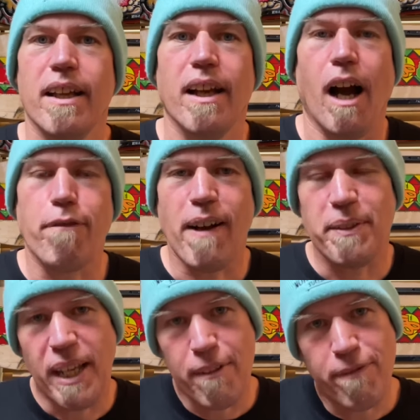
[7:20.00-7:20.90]
I found
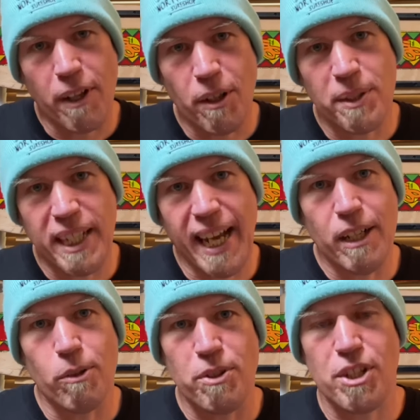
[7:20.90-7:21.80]
that if I got the
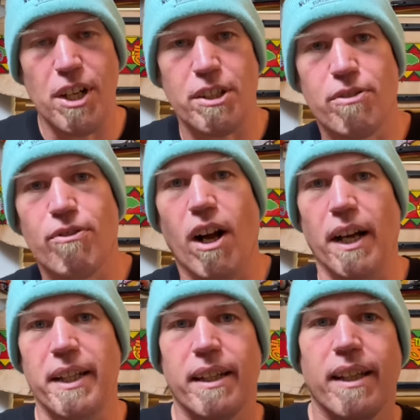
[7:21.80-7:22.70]
angle just
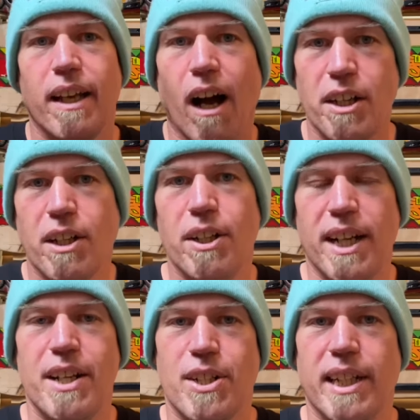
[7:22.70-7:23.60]
right, I could
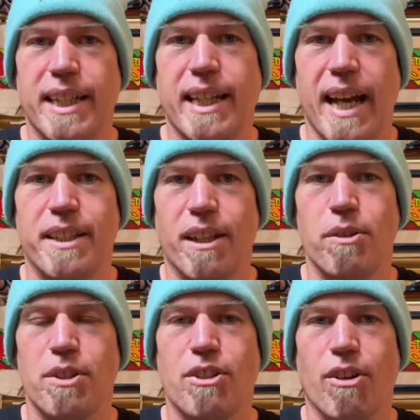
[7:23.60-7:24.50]
actually get
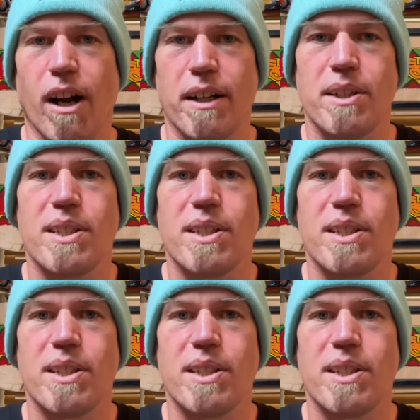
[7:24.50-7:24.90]
those trucks